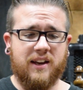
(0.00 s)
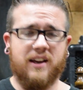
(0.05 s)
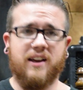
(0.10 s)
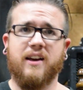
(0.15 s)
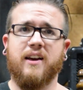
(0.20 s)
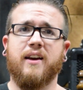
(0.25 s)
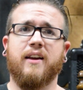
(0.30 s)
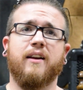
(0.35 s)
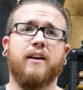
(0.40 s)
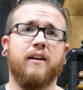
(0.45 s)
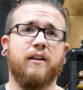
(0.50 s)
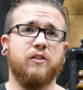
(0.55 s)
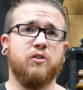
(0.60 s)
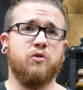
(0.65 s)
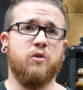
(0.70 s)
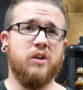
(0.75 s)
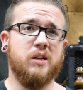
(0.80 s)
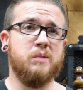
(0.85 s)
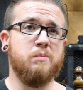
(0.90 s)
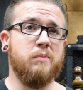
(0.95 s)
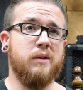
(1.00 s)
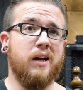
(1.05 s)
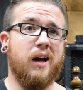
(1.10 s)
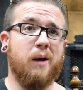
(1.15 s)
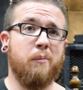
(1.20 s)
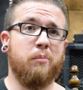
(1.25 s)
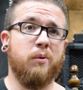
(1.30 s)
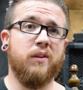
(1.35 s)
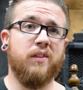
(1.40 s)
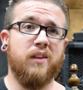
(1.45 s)
And trust me,
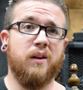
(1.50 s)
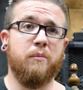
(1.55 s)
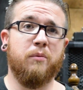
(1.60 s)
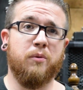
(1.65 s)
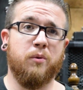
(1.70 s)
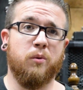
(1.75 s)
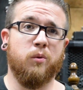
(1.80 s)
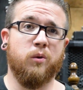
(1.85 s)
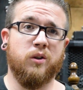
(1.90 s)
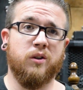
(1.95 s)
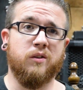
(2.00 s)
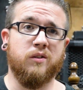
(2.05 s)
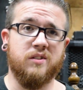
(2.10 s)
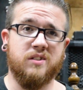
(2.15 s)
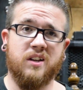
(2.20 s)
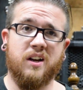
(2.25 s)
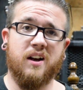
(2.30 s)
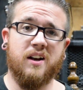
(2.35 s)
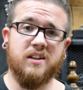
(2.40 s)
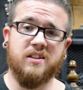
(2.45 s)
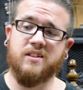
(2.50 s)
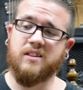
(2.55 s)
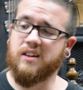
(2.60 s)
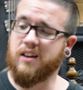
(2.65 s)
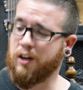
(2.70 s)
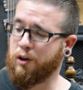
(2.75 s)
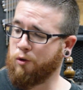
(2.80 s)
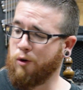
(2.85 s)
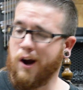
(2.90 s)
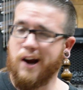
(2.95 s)
I put them through a little test,
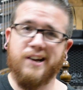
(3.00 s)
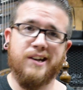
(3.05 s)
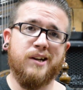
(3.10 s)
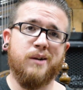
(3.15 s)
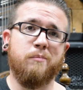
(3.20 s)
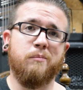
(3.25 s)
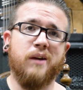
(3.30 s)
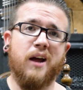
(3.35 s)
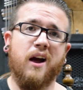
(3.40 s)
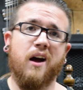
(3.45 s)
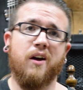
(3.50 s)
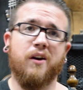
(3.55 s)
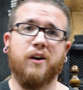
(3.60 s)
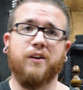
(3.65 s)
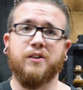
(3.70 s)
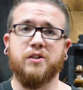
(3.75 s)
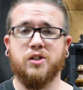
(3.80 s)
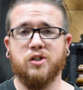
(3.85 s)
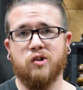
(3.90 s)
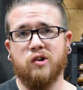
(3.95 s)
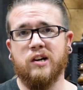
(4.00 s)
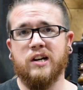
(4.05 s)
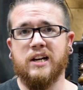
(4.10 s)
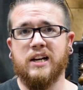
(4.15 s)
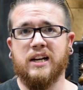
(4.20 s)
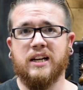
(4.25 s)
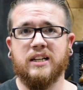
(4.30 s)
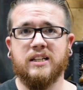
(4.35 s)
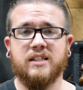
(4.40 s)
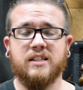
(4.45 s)
grinded them down on the
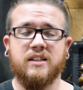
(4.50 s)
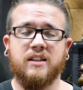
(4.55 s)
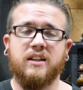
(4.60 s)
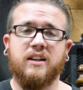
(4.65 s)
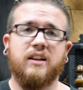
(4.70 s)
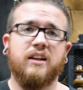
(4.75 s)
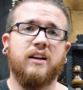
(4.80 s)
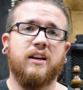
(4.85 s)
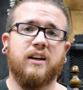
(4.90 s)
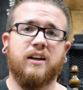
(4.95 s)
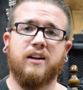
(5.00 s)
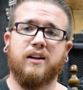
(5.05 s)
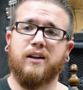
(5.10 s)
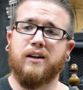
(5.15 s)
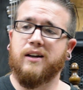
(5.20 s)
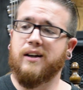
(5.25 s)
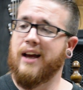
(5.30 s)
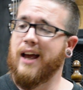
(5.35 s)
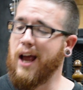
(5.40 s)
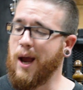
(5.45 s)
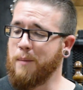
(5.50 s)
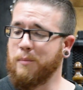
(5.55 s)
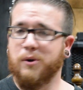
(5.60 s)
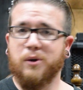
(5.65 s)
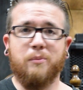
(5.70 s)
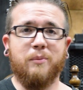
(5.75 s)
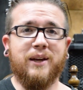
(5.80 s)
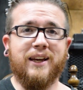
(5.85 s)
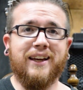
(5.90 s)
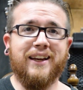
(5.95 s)
strings,
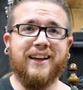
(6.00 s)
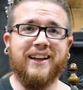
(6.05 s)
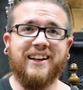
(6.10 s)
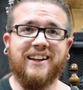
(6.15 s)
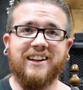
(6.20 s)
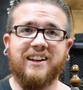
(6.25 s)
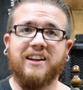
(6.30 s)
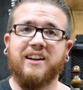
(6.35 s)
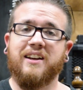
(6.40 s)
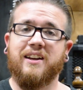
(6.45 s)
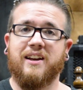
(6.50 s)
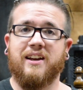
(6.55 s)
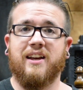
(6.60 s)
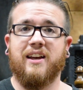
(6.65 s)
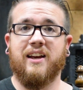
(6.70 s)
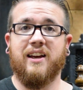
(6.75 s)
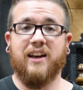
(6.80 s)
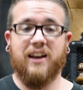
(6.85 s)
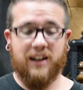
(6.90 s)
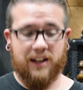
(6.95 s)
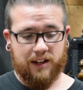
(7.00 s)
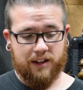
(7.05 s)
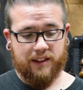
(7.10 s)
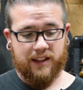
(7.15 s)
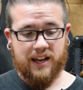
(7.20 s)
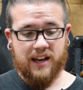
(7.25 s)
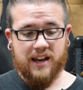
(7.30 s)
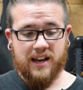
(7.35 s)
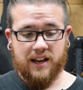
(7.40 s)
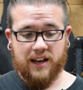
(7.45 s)
hammered them in, and
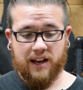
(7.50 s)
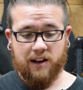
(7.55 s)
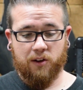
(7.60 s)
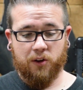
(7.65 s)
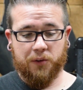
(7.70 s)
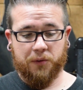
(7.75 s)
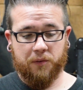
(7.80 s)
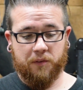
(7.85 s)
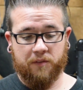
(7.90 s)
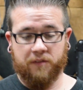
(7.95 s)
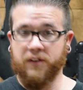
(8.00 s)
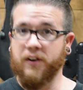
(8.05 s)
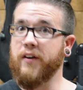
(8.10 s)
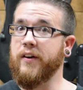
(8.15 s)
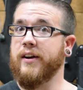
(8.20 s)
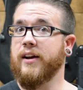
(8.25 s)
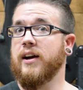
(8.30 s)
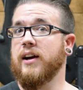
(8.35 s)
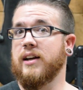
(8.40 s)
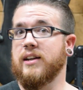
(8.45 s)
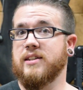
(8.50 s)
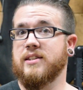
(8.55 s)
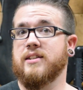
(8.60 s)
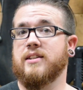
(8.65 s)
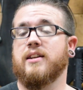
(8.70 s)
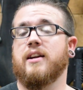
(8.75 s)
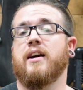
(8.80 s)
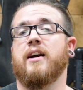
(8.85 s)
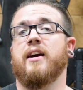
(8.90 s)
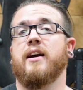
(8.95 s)
they held very
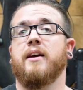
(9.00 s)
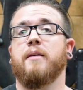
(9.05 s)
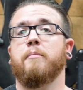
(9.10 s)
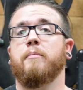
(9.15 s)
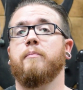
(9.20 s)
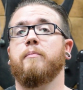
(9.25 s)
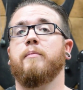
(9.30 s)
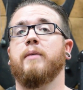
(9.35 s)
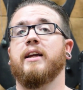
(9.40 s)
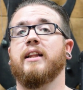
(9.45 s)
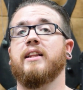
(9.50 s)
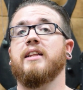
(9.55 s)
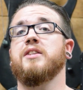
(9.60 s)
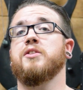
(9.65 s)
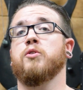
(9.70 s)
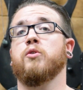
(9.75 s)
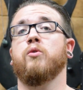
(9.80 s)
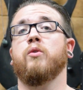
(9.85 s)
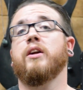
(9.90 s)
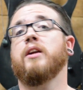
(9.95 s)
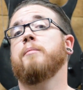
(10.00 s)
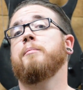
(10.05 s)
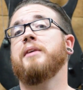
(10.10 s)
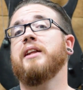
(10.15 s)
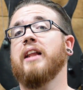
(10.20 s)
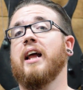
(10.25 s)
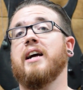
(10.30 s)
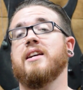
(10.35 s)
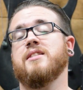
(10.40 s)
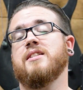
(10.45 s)
nice. I bet these are going to
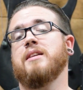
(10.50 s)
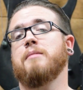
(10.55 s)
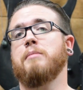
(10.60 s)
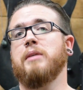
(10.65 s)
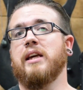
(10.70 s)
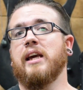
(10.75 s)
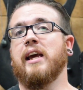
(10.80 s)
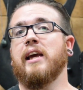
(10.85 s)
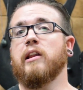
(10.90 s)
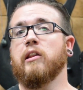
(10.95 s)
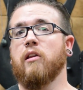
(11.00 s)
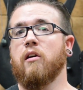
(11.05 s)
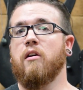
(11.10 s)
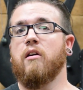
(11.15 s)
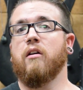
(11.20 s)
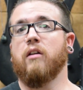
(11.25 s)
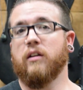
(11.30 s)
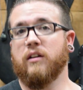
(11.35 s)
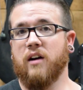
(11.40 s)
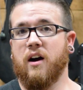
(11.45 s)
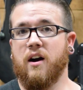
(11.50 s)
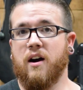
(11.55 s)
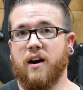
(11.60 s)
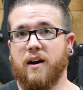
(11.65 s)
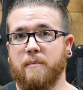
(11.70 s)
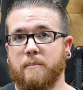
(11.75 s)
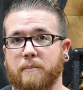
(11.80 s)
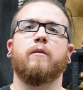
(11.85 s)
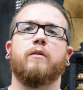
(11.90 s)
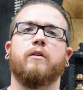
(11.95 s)
be lasting me a long
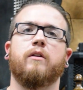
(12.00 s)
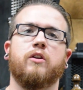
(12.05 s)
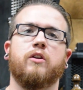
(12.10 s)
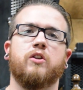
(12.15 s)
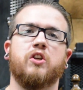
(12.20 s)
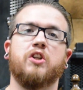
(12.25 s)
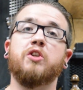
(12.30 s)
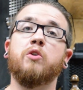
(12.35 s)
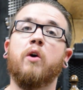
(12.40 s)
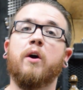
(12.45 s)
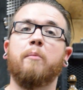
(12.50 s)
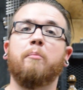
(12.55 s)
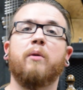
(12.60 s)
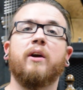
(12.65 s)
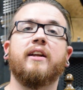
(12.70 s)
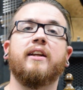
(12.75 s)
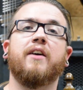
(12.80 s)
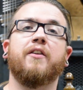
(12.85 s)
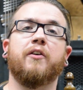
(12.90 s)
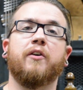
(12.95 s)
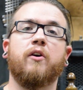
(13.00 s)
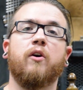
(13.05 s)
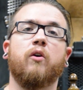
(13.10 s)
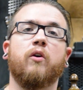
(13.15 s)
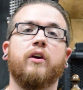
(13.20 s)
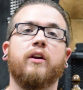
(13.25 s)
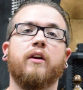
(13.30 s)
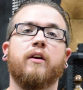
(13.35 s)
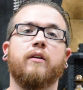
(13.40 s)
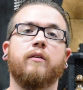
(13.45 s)
time. So let's go ahead and break down the
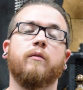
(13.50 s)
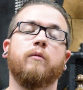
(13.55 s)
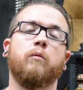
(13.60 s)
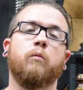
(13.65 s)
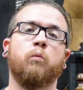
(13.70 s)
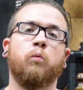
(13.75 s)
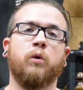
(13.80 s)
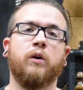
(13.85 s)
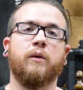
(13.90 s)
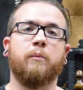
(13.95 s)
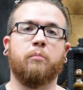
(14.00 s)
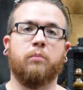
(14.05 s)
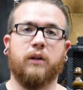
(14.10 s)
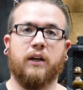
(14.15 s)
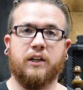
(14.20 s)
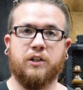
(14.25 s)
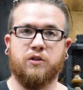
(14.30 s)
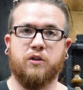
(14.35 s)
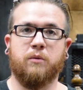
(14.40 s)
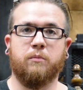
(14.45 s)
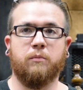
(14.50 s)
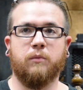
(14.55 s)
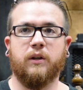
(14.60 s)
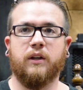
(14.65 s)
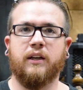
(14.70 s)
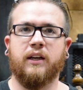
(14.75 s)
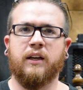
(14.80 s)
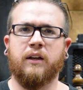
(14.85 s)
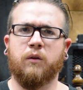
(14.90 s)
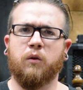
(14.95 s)
coconut wood plectrum
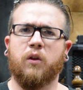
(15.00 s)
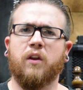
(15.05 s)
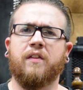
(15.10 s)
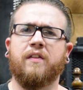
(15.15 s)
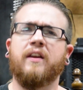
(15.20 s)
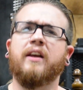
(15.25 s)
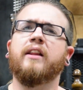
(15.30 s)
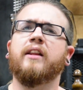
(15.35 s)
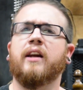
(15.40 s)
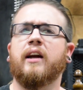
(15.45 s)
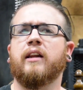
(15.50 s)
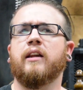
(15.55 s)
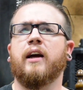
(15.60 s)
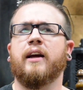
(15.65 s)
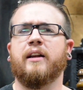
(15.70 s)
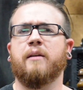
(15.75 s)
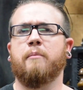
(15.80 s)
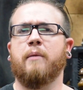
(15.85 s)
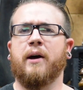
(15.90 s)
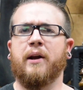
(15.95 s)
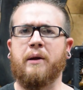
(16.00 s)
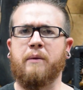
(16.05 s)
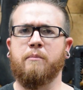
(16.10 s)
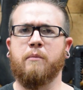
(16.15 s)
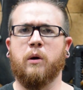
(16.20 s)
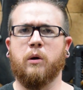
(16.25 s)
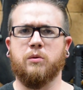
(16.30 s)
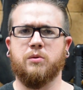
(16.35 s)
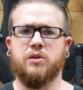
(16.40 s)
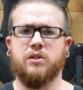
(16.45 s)
and the thing that I liked about it
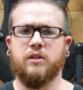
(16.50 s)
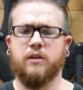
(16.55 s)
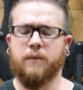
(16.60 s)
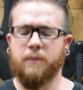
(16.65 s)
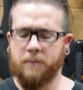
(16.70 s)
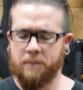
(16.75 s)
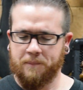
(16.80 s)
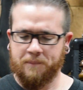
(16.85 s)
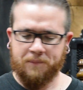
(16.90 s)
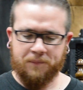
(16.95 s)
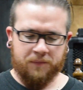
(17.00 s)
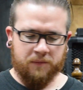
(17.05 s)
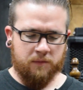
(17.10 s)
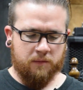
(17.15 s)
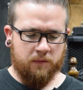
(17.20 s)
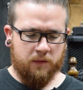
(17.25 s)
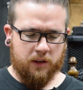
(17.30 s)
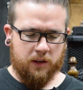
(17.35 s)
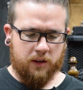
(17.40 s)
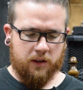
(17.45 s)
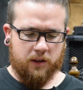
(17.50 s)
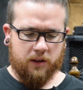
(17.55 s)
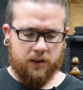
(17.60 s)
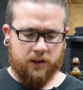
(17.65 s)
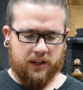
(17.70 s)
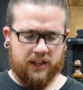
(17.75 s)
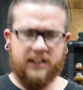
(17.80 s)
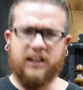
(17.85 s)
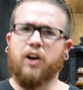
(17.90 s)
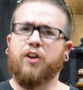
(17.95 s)
most.
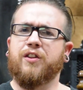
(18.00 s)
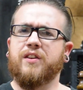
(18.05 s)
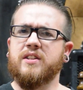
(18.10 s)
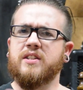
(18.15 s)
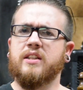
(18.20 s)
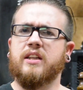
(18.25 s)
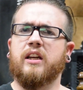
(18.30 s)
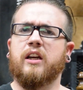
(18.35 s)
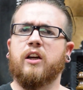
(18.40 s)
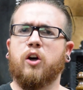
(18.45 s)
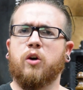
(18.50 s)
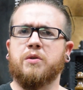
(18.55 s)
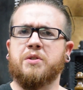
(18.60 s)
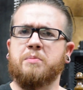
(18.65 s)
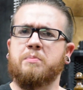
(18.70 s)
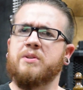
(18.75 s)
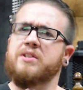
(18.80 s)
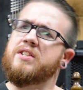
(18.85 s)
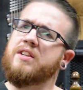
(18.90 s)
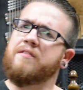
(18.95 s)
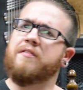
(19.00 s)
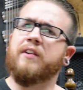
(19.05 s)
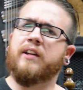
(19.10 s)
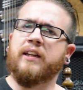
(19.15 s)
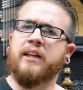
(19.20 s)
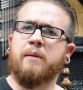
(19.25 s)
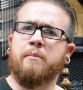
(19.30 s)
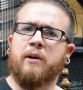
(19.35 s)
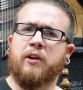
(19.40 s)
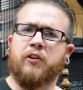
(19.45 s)
And now this is going to go
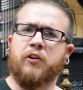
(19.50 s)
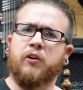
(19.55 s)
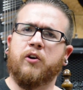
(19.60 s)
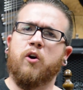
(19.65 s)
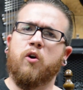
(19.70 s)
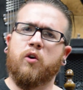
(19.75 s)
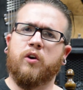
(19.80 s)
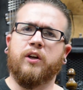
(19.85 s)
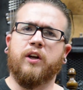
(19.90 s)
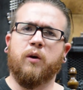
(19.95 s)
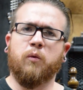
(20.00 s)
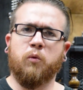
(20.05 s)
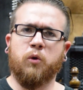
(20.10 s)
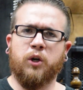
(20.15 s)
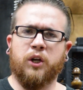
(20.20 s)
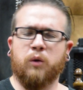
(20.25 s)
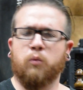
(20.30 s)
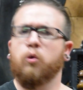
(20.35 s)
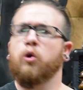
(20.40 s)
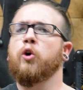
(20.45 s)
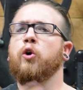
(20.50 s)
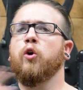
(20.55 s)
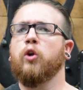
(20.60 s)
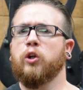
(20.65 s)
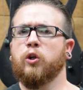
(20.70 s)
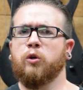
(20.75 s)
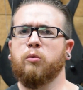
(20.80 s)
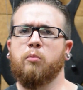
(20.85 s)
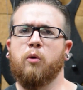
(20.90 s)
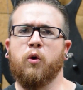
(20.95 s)
specifically about the coconut wood, and we'll go a
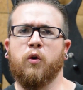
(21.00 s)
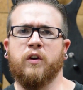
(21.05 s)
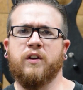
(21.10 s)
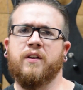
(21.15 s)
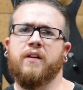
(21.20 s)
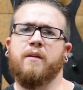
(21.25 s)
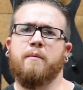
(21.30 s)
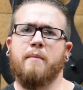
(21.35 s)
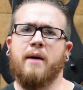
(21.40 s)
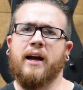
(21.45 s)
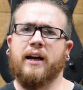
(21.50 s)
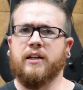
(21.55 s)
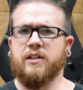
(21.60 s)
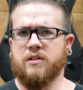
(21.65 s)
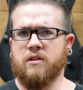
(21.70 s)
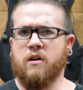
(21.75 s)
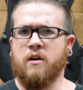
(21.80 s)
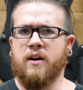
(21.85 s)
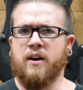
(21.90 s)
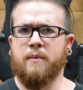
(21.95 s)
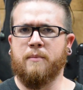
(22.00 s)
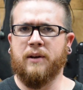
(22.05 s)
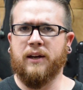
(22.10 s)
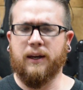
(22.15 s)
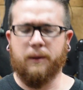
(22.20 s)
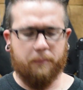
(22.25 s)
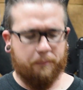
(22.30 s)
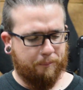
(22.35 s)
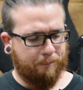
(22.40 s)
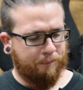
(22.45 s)
little more into the Macassar ebony.